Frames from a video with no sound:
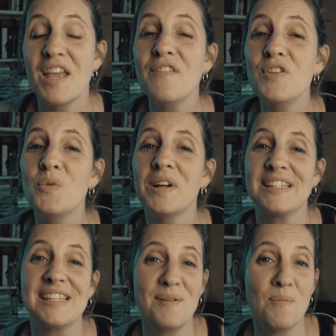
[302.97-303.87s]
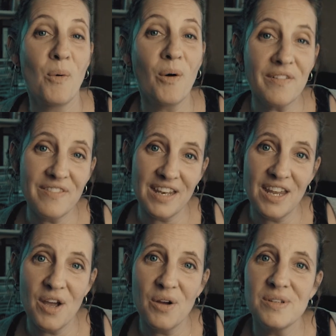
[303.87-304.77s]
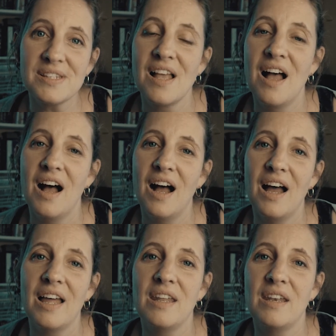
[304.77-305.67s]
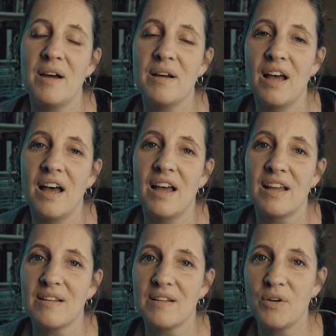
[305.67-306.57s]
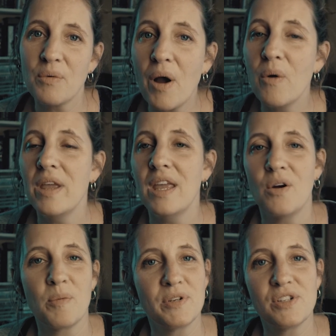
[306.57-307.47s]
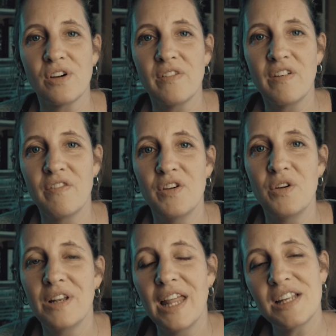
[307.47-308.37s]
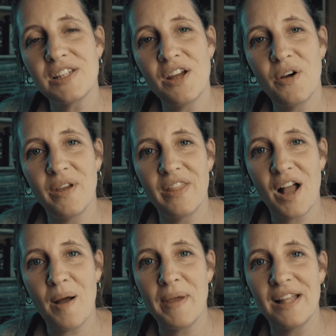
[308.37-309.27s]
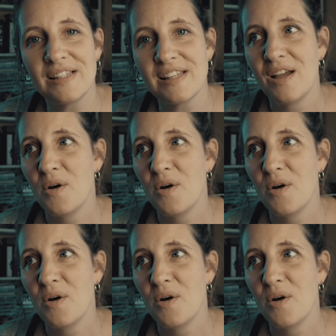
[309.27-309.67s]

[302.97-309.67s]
If you want to see more videos on growing or preserving food, let us know in the comments.